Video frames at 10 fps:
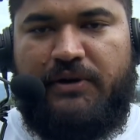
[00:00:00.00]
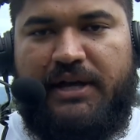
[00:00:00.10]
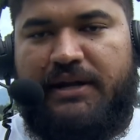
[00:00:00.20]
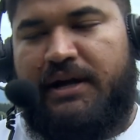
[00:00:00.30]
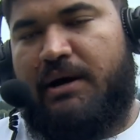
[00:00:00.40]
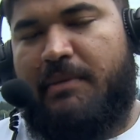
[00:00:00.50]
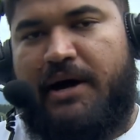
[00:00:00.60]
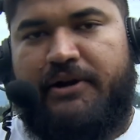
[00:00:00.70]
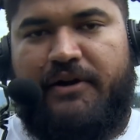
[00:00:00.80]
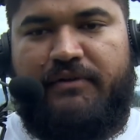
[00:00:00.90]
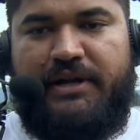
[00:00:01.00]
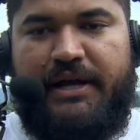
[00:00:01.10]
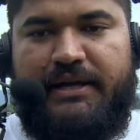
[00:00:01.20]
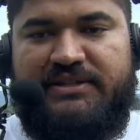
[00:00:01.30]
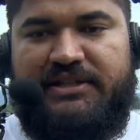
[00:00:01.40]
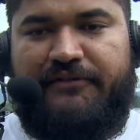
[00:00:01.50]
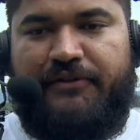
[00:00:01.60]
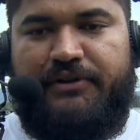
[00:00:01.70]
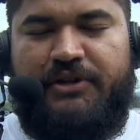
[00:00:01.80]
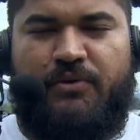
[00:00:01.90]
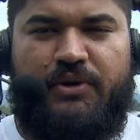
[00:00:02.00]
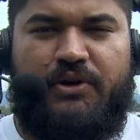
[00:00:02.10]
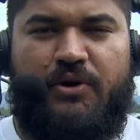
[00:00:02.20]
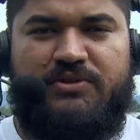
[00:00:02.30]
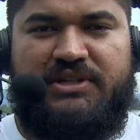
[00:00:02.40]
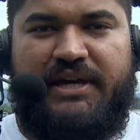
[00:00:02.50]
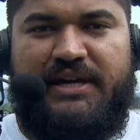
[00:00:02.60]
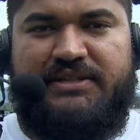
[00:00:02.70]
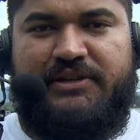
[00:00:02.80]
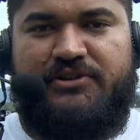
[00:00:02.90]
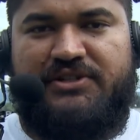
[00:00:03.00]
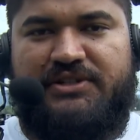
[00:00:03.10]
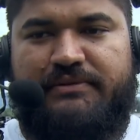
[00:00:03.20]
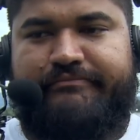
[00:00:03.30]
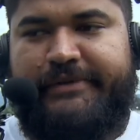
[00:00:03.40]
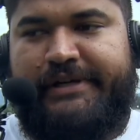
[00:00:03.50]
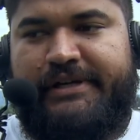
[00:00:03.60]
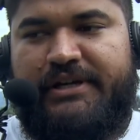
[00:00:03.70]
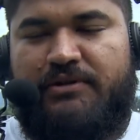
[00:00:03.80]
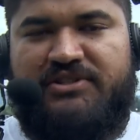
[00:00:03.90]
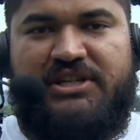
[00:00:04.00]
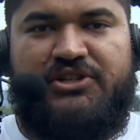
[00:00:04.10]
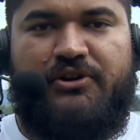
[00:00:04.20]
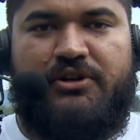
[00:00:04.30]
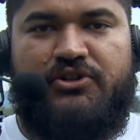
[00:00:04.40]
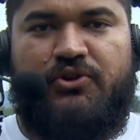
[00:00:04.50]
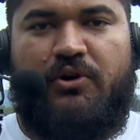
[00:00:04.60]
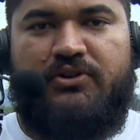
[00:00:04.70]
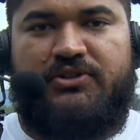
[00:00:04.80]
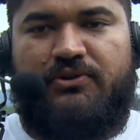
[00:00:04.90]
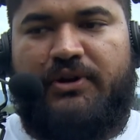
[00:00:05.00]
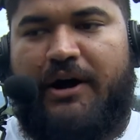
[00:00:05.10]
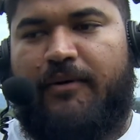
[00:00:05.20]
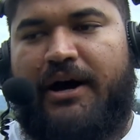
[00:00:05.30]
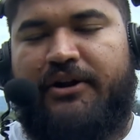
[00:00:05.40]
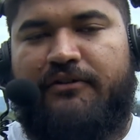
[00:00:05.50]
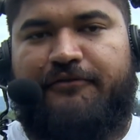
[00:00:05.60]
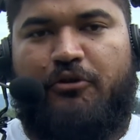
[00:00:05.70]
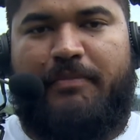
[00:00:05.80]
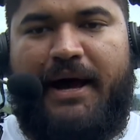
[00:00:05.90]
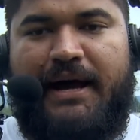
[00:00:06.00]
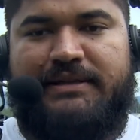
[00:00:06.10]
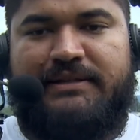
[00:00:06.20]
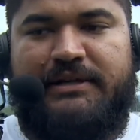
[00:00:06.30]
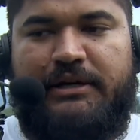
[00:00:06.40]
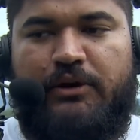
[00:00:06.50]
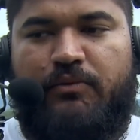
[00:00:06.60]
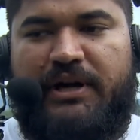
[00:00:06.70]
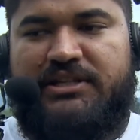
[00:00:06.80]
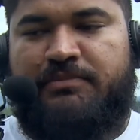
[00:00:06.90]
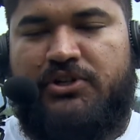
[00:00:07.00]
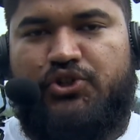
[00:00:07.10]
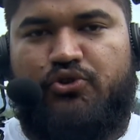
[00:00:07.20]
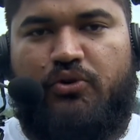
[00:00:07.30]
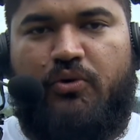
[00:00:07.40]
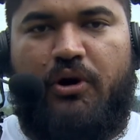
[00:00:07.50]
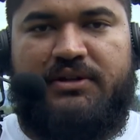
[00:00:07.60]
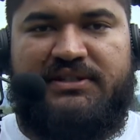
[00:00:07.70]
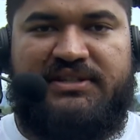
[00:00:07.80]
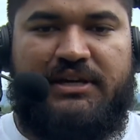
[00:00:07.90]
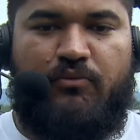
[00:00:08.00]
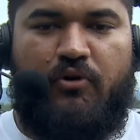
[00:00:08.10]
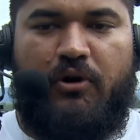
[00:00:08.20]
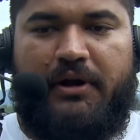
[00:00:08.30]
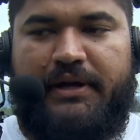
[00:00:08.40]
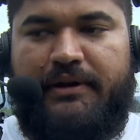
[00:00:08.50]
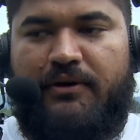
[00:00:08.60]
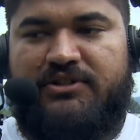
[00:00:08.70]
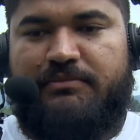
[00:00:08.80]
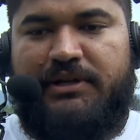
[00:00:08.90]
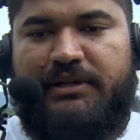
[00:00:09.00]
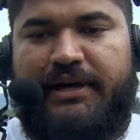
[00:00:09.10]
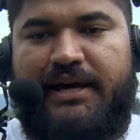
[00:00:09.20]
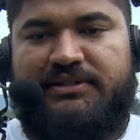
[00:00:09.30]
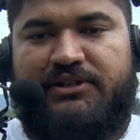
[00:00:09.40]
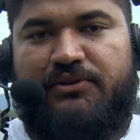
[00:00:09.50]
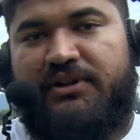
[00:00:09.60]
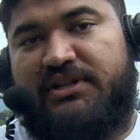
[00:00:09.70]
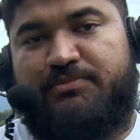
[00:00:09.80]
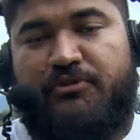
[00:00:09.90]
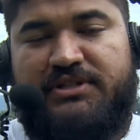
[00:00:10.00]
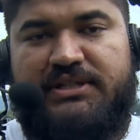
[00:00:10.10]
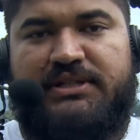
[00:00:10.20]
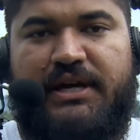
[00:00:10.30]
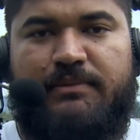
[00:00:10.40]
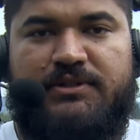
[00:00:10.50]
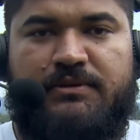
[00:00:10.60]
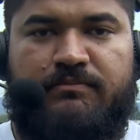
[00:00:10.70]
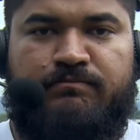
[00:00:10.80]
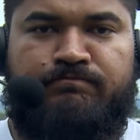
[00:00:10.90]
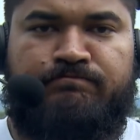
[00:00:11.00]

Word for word: you know, getting to come out here every day. It's different, you know, when you're in O T As and you're just in, you know, T-shirt and shorts. You know, now we're out here in full pads. We get to put drill work to teamwork and ultimately execute it in these preseason games.